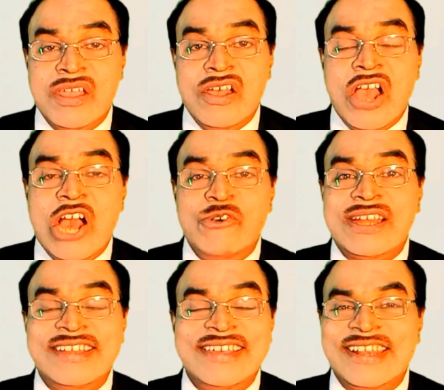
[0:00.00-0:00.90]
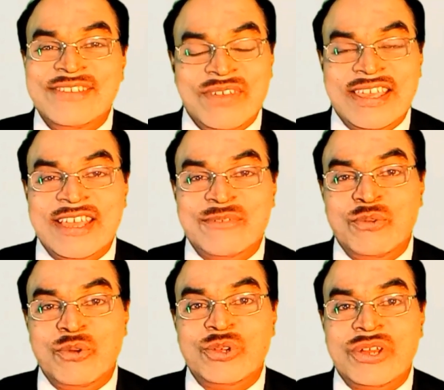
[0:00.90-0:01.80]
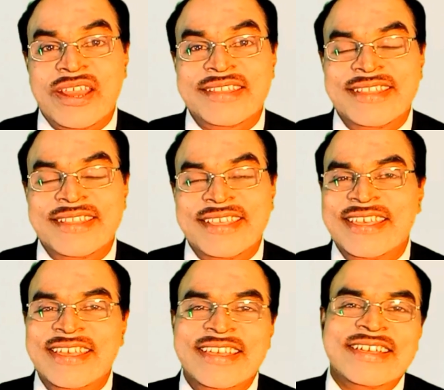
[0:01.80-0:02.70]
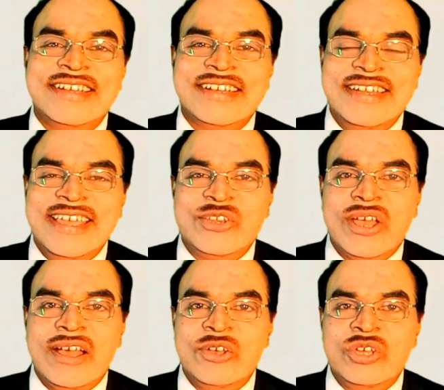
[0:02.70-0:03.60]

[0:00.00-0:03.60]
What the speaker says: How clearly we can portray the data.